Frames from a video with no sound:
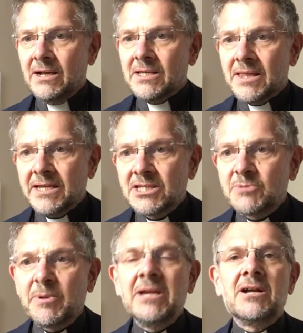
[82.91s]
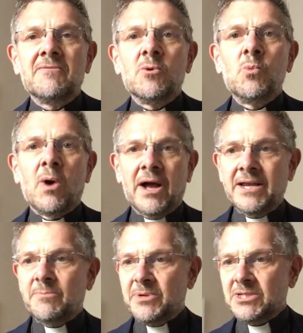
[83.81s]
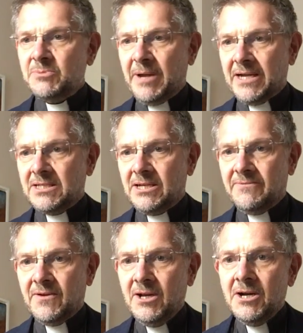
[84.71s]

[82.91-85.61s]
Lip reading: they speak of a wider perspective